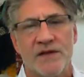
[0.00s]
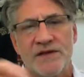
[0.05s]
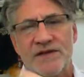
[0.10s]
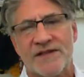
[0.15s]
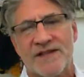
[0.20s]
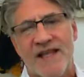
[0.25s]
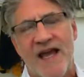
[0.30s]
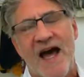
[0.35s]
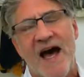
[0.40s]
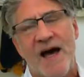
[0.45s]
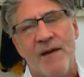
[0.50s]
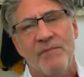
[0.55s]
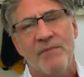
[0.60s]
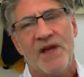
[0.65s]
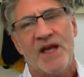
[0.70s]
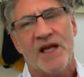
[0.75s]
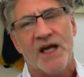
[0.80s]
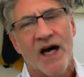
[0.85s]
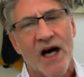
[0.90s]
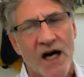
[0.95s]
stat
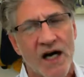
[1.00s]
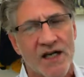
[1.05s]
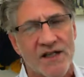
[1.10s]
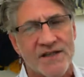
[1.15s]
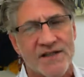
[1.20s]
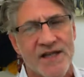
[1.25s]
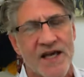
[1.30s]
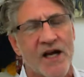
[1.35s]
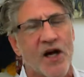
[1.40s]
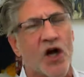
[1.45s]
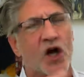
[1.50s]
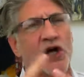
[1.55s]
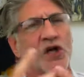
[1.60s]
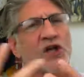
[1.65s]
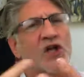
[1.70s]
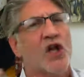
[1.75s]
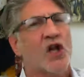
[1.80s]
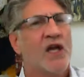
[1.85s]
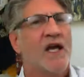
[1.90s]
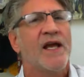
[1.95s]
because they
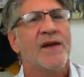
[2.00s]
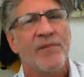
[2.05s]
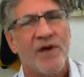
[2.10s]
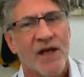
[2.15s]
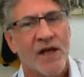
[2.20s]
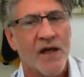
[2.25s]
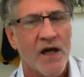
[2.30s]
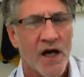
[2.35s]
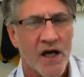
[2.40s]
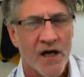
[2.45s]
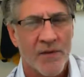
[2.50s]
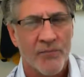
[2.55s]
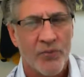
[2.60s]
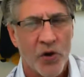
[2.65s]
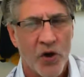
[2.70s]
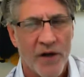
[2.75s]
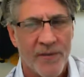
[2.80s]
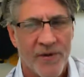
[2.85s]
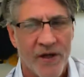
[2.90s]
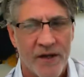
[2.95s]
aren't claiming
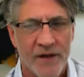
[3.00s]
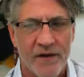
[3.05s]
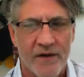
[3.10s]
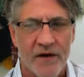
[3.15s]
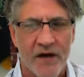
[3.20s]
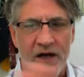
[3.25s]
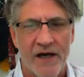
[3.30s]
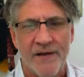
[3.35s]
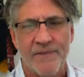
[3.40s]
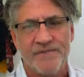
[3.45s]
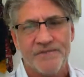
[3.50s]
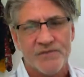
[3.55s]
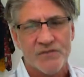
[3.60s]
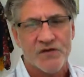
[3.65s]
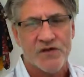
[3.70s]
unemployment. All right.